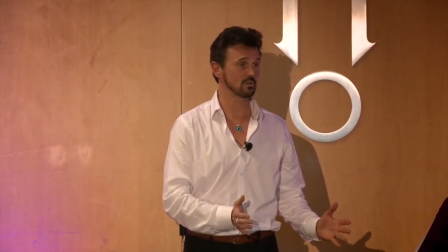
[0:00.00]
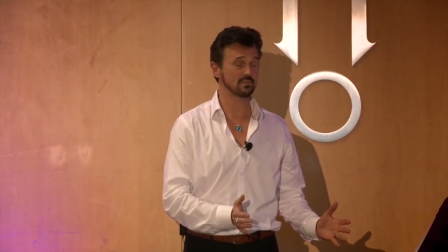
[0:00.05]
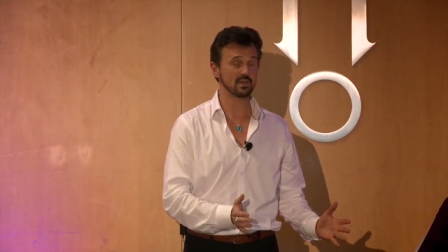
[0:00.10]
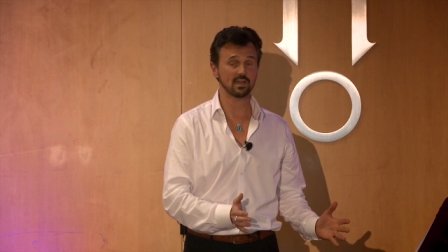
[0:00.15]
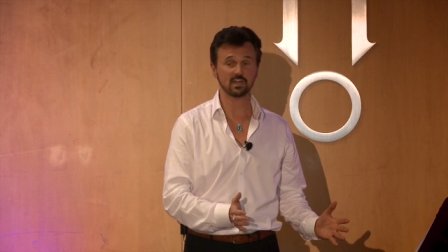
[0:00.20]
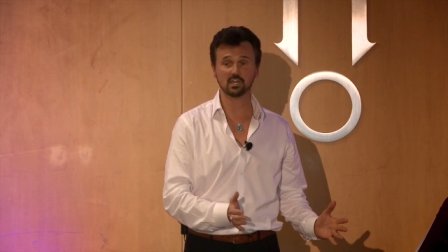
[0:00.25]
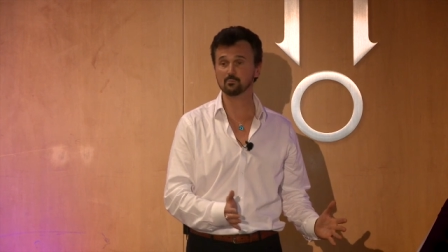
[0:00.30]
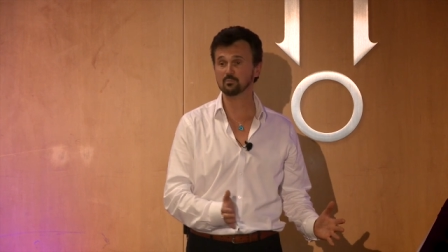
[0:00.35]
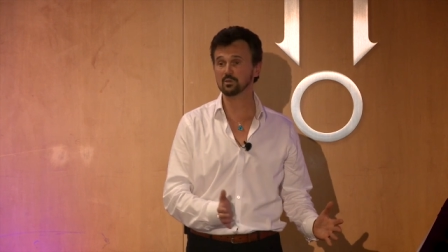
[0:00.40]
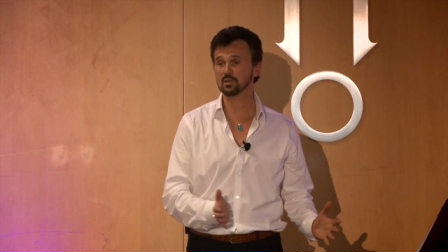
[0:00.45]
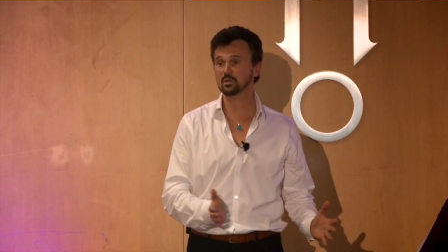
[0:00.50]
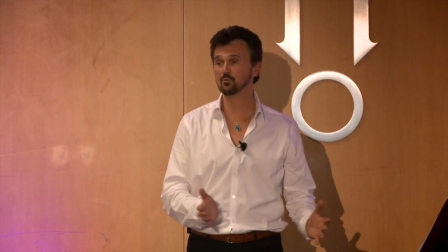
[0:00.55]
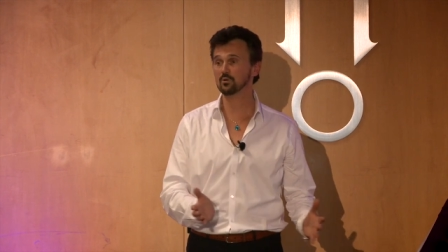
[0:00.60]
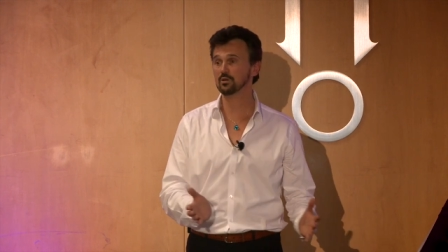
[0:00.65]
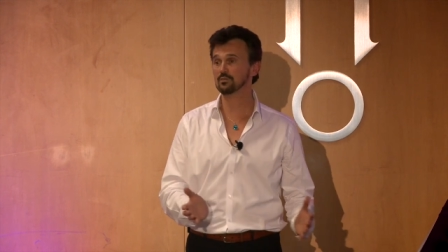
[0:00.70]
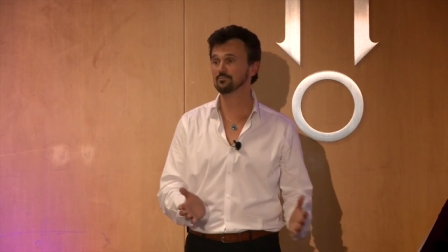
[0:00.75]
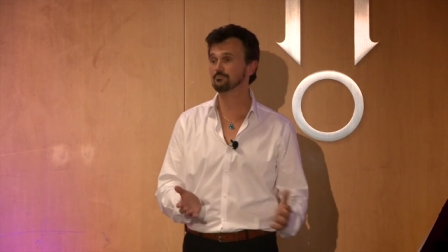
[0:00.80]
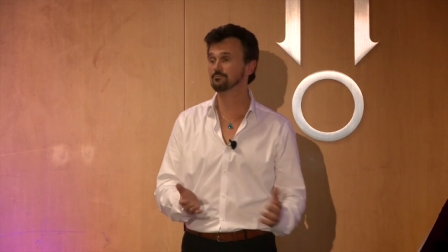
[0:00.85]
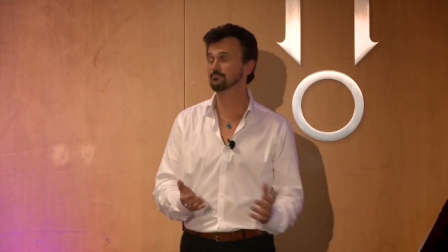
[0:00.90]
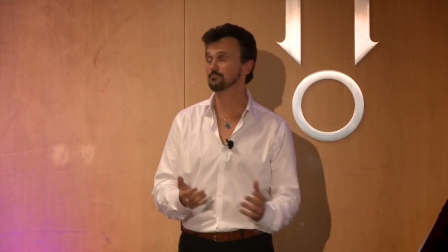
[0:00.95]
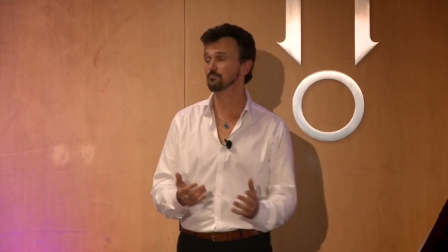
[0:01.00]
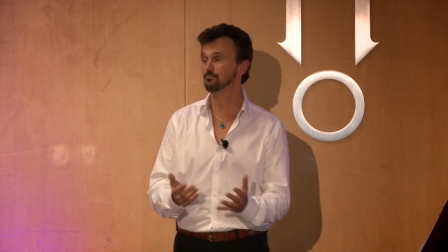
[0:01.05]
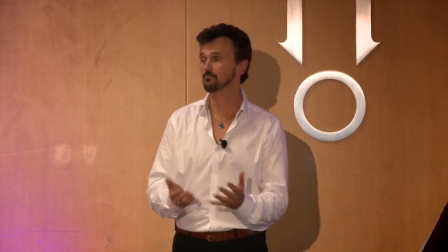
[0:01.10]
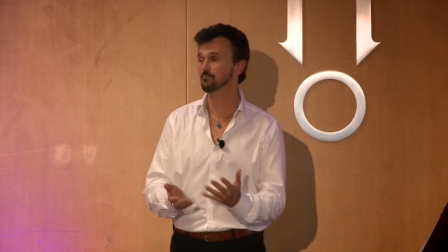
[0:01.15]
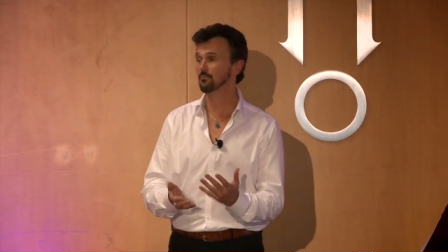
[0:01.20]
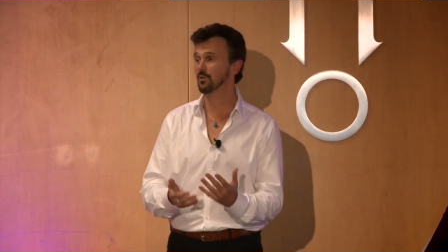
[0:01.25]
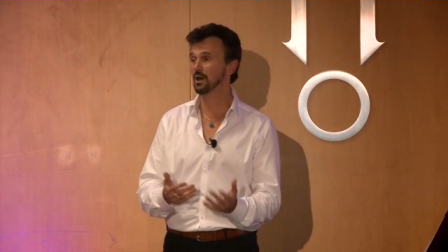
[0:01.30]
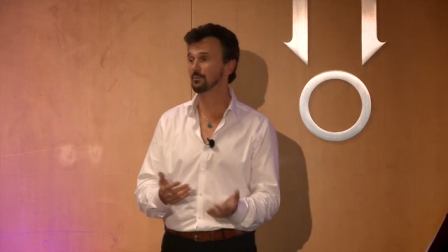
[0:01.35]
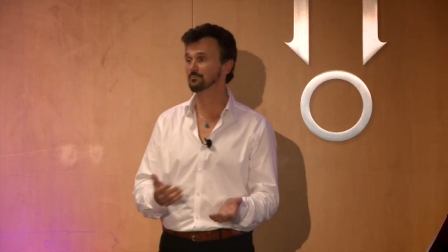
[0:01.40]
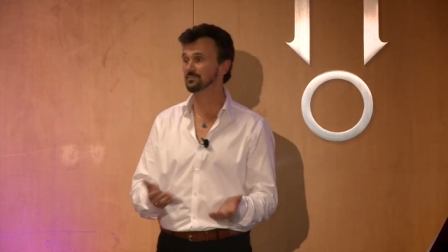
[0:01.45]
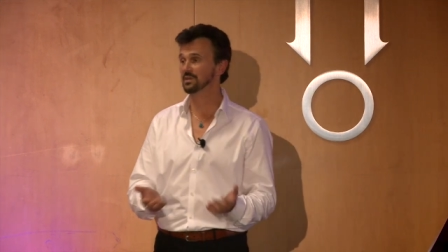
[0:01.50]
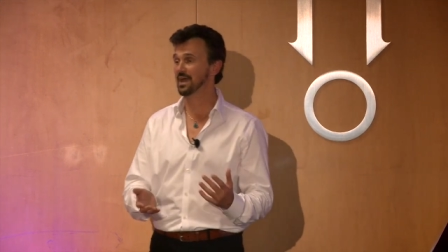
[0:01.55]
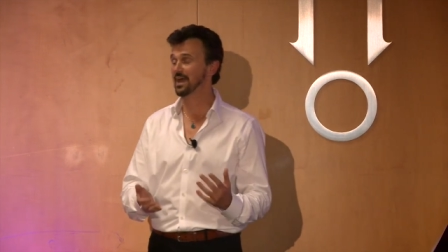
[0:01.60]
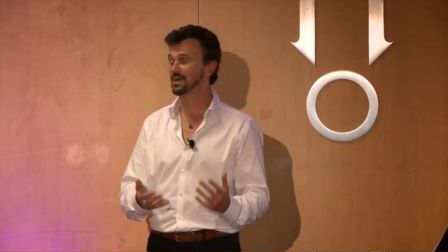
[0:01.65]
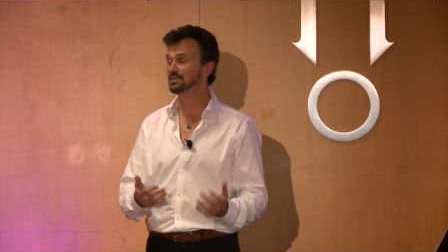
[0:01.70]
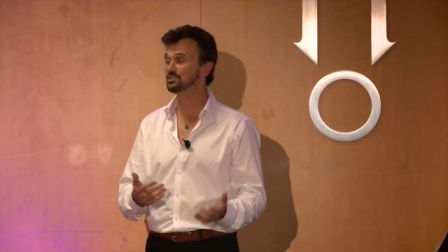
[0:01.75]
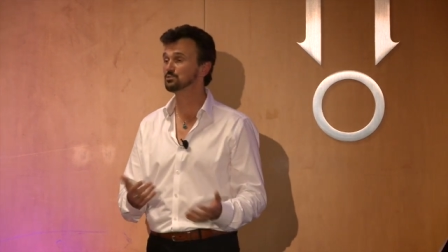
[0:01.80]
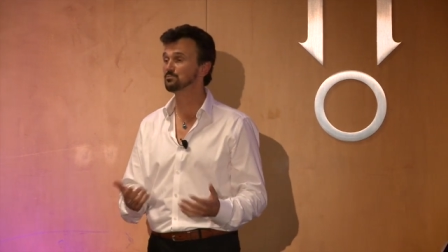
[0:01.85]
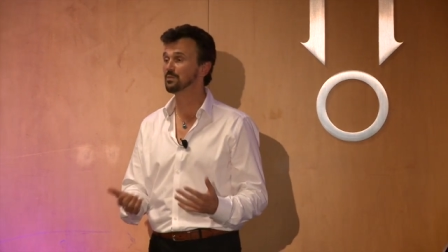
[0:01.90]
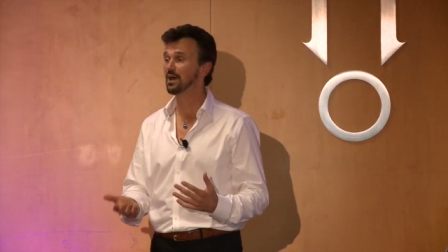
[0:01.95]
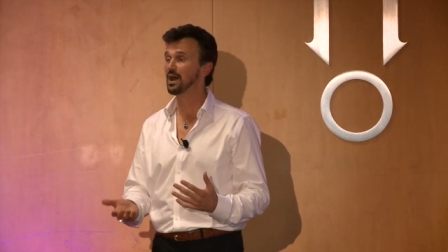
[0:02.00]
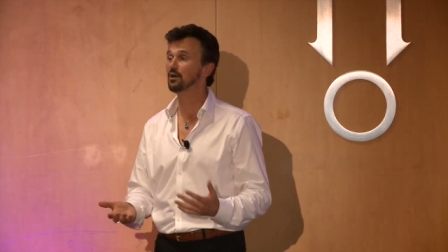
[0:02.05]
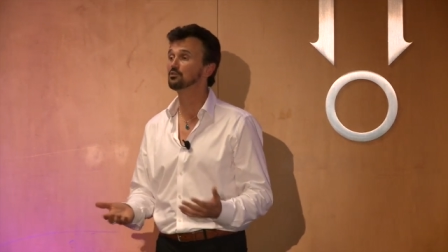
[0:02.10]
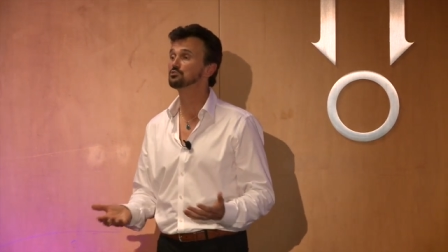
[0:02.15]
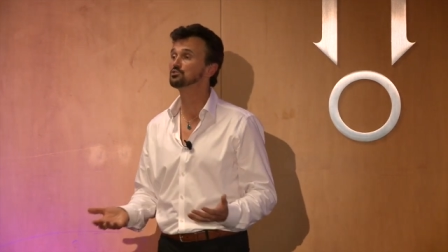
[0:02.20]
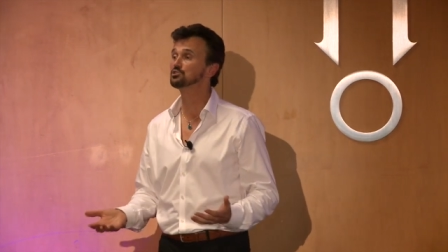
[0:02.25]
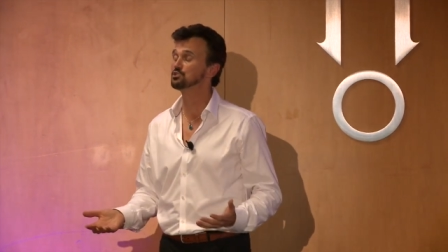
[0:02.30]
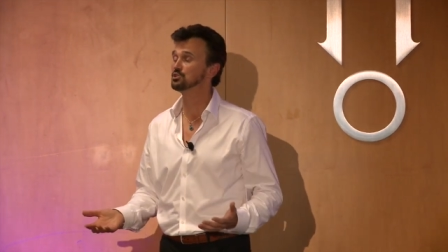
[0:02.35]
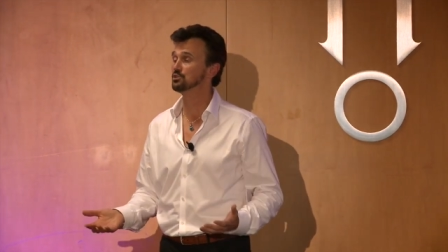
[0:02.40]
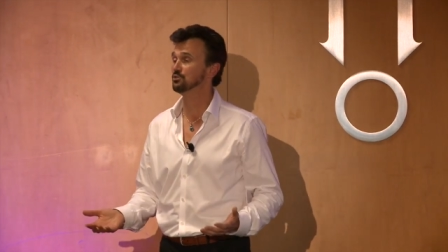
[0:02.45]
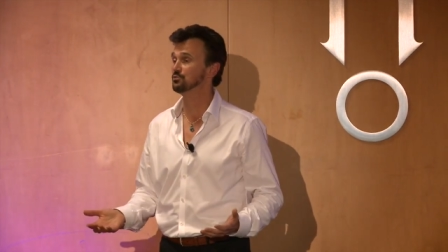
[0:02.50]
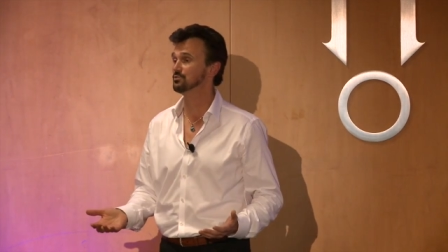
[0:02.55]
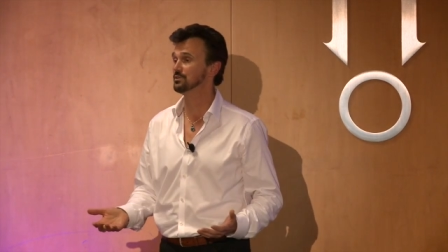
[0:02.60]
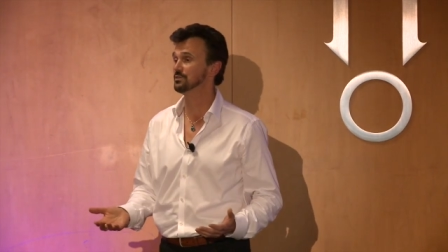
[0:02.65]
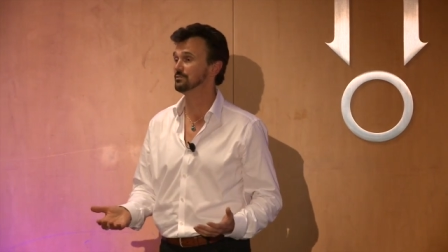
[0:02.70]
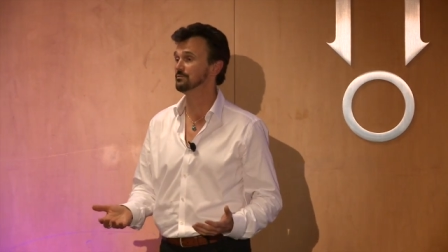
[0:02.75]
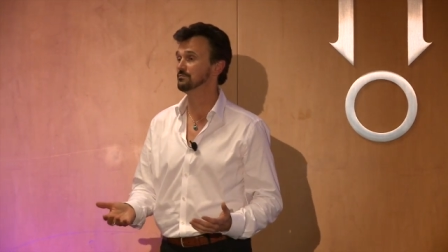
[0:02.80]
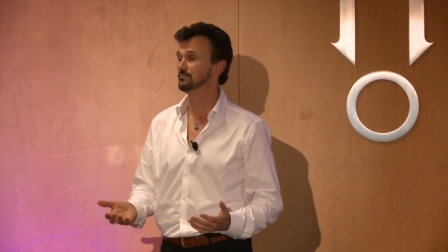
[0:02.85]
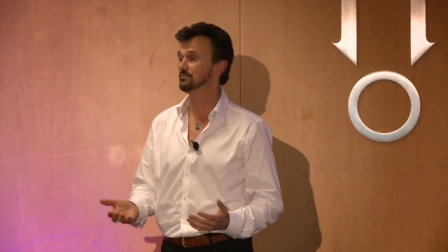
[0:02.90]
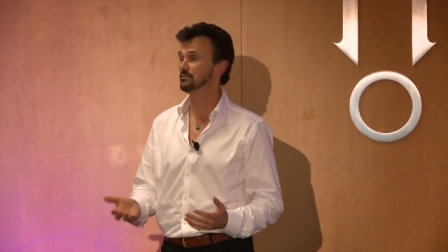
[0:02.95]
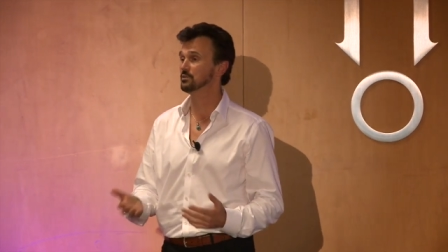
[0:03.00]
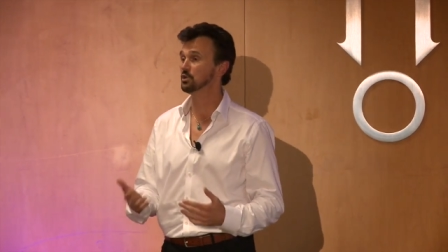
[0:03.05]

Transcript: That could be with mom, dad, spouse, children,